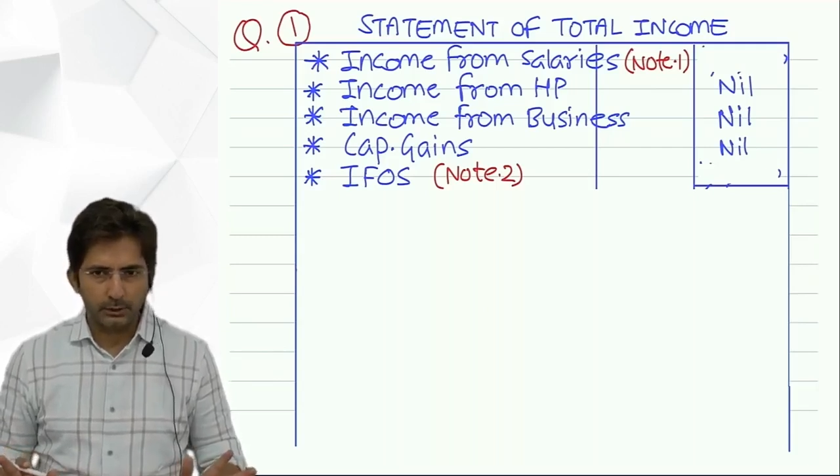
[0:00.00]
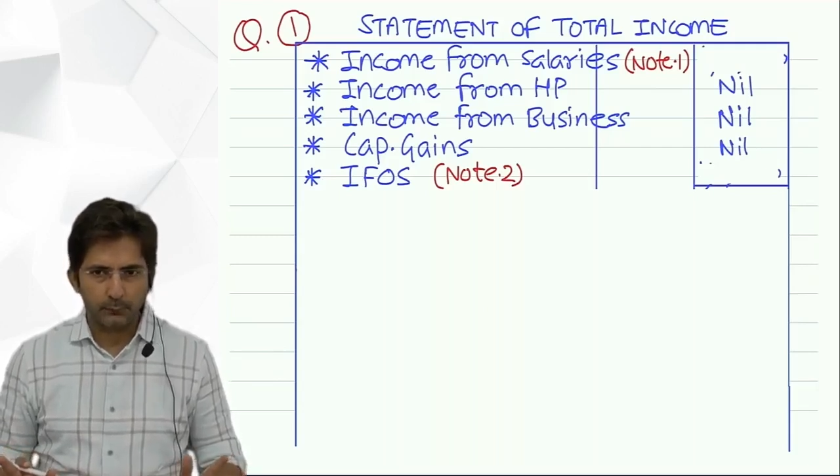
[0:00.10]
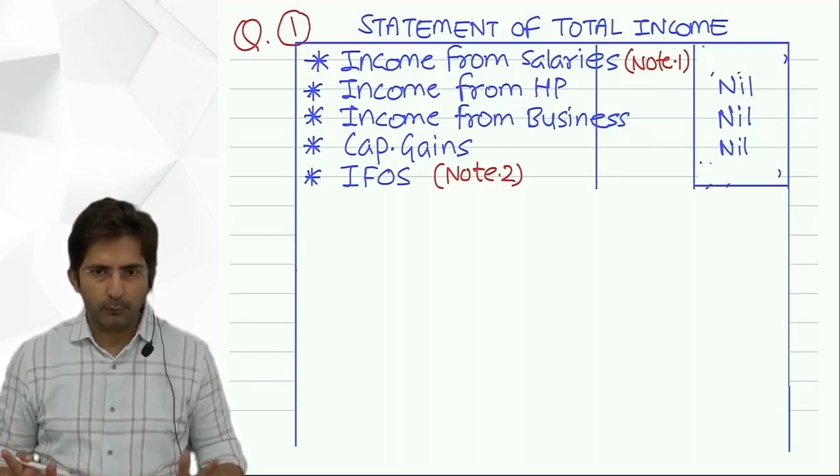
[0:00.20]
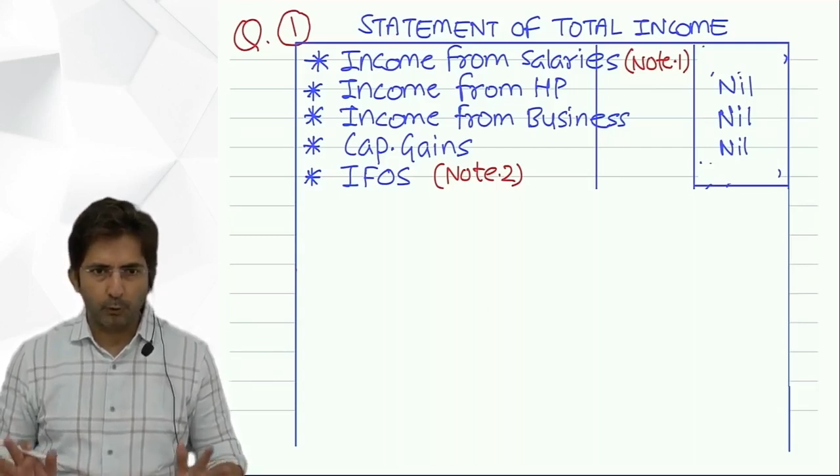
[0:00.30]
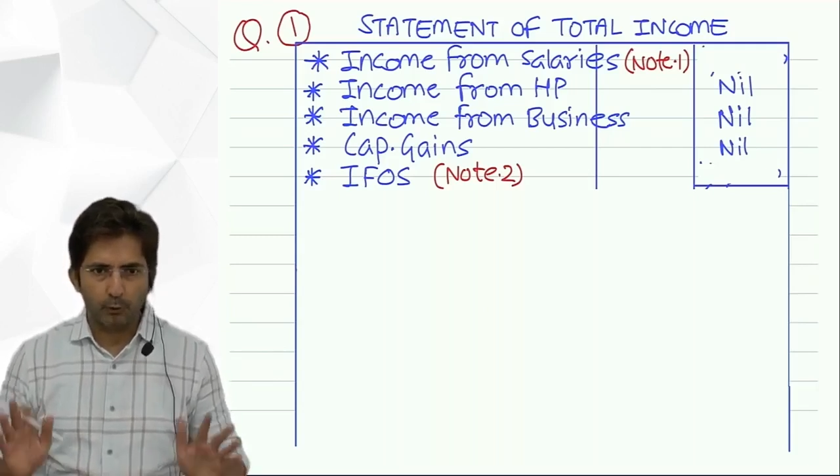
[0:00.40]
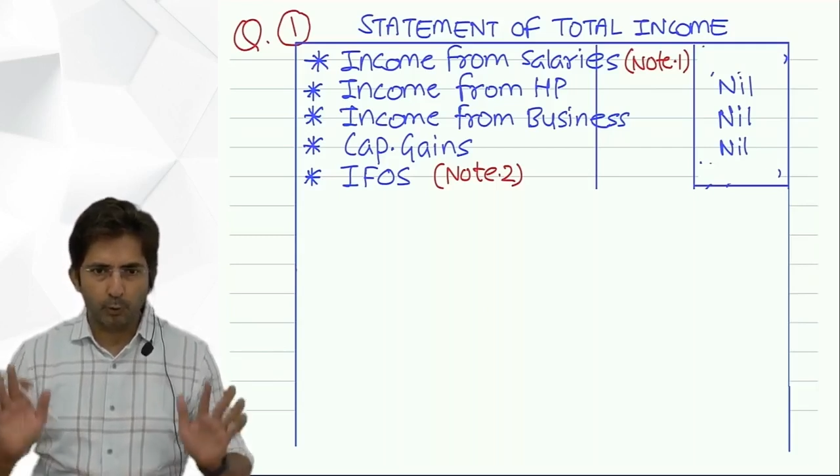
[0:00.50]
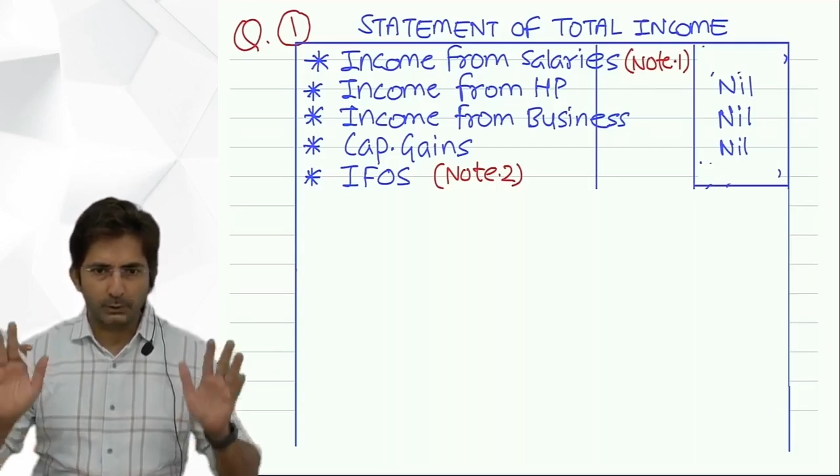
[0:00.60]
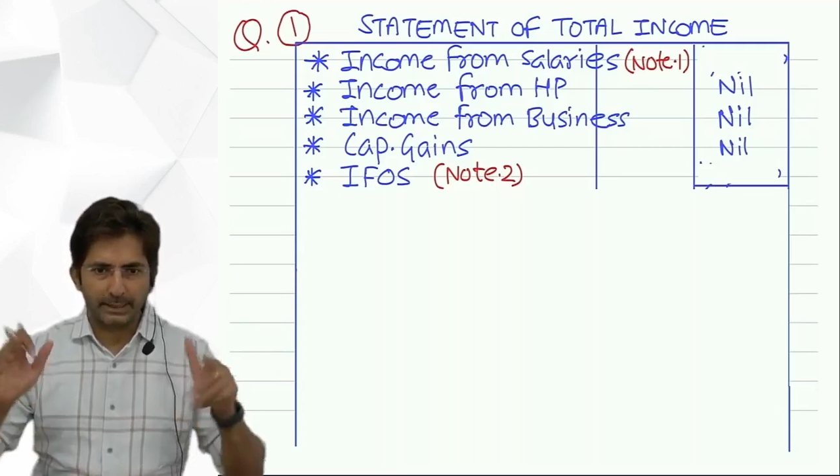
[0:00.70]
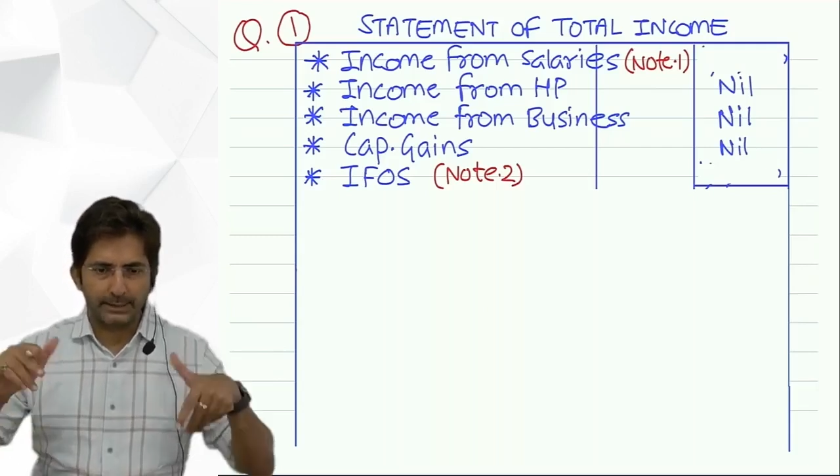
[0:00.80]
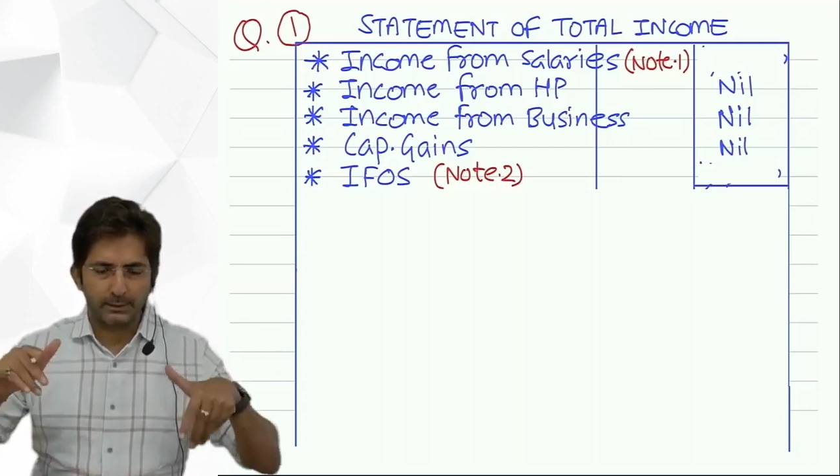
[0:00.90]
is full 2
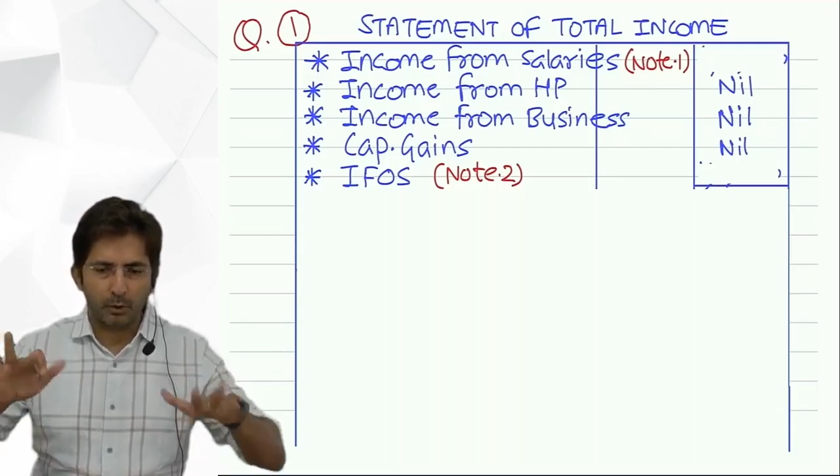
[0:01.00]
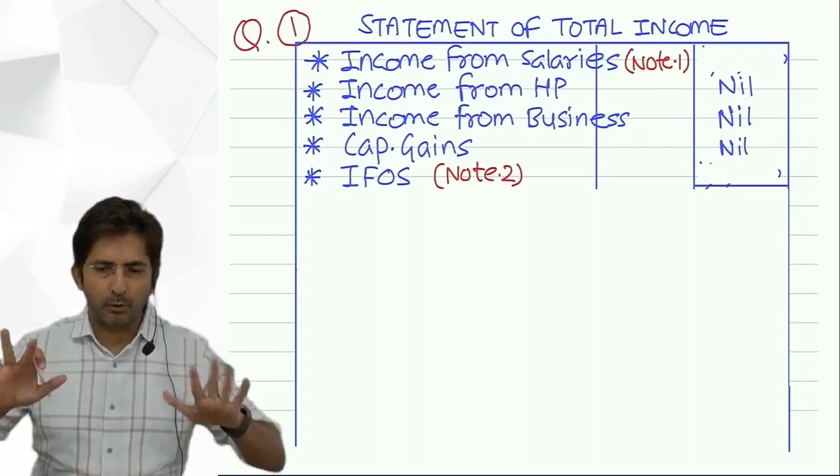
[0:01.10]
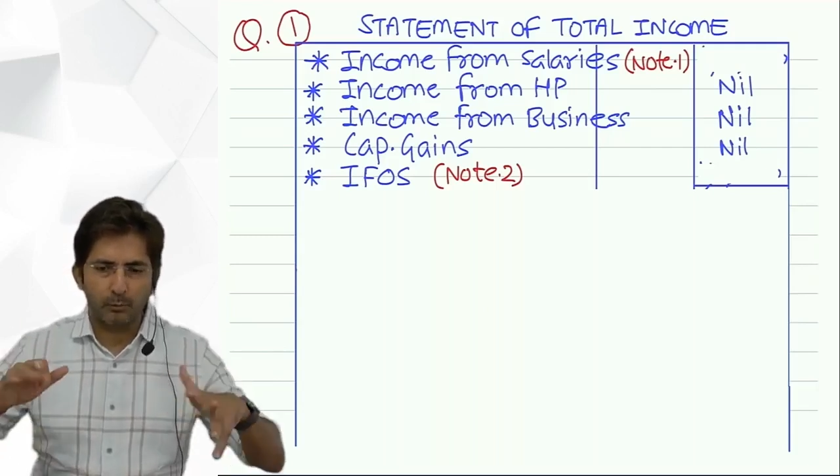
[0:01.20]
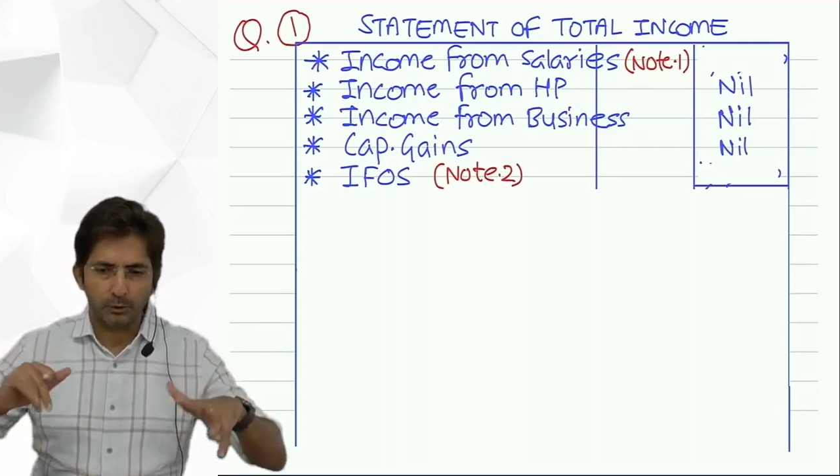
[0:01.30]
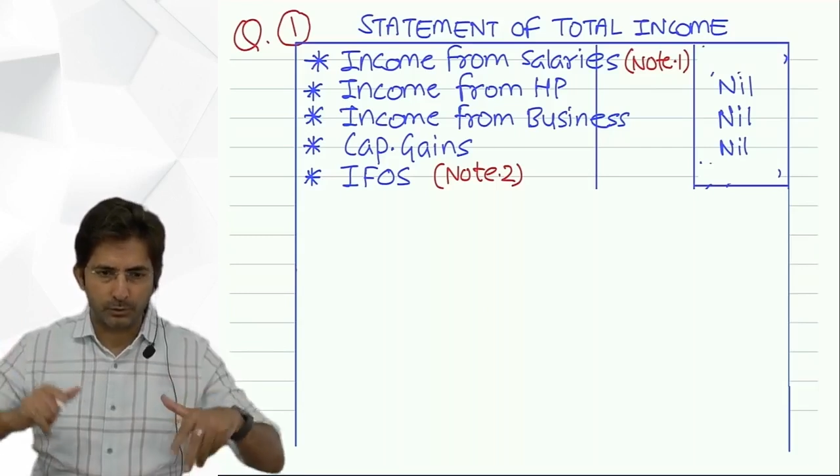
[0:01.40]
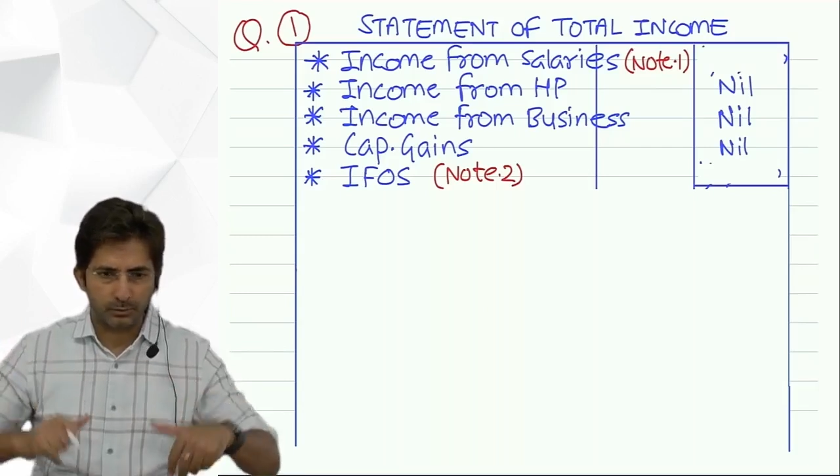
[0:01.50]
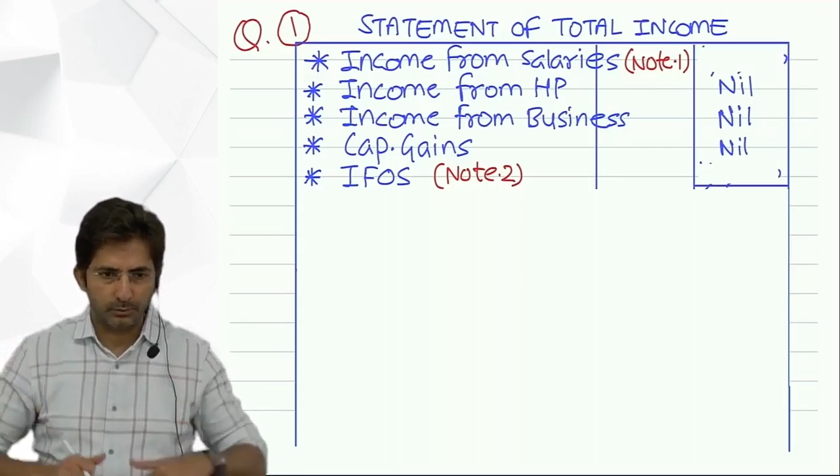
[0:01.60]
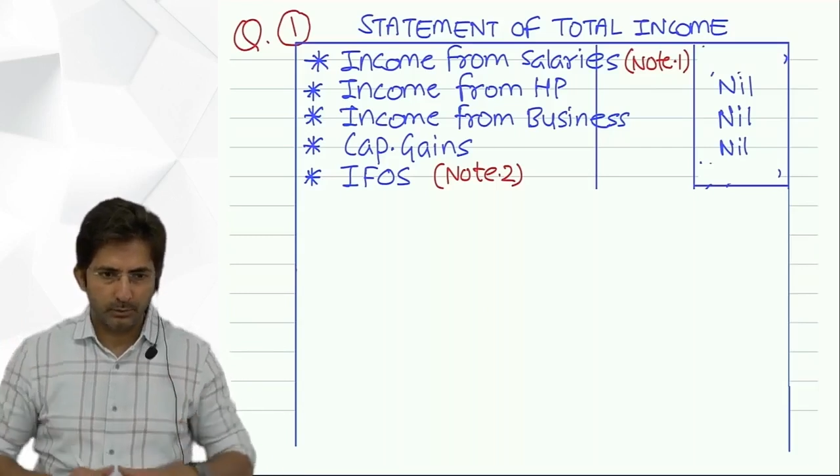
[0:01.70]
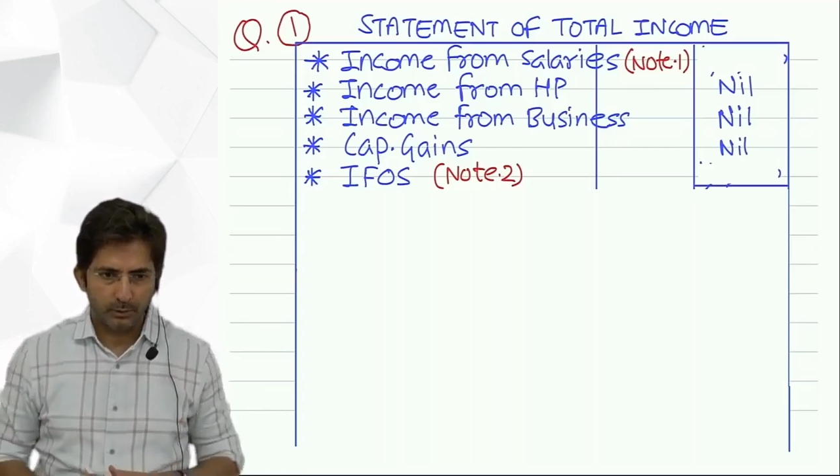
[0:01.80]
sides almost.